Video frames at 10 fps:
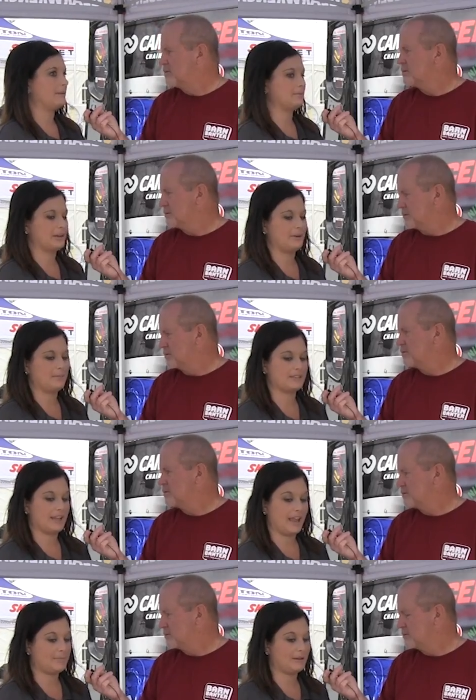Speaker 1: people come up and
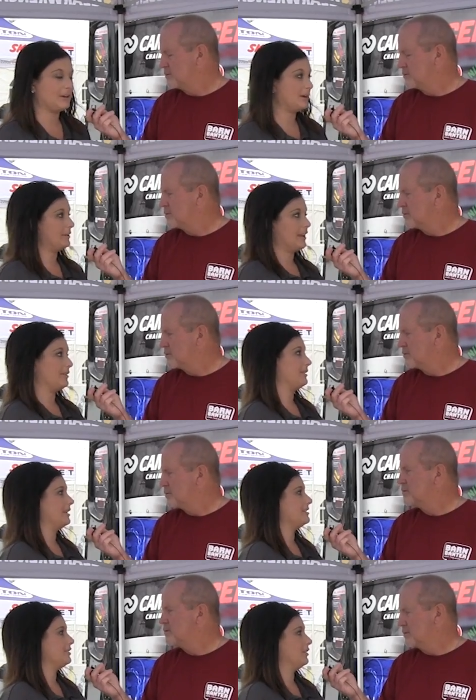say, "Hey, my grandpa gave me
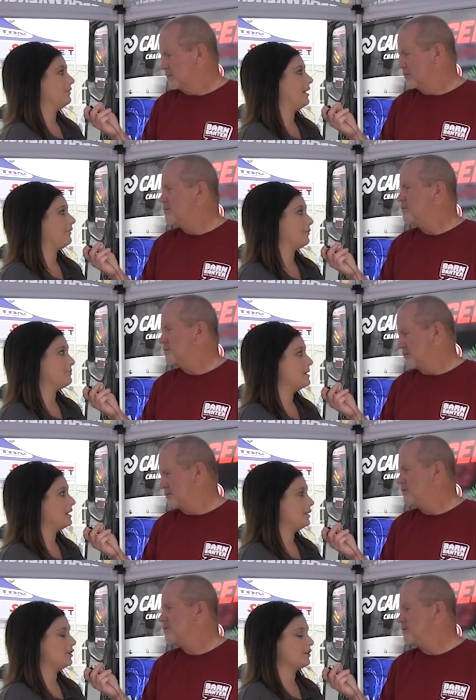this. You know, I've had it for
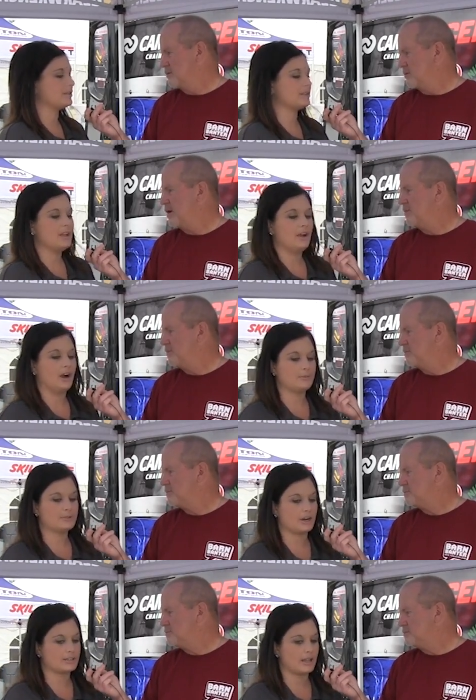many years."
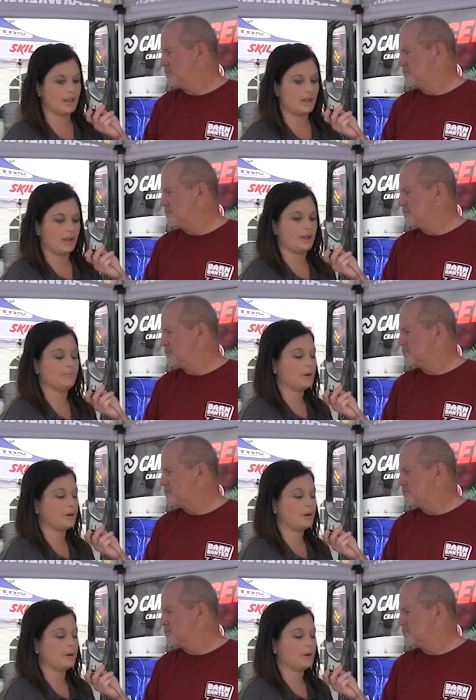Armstrong's um,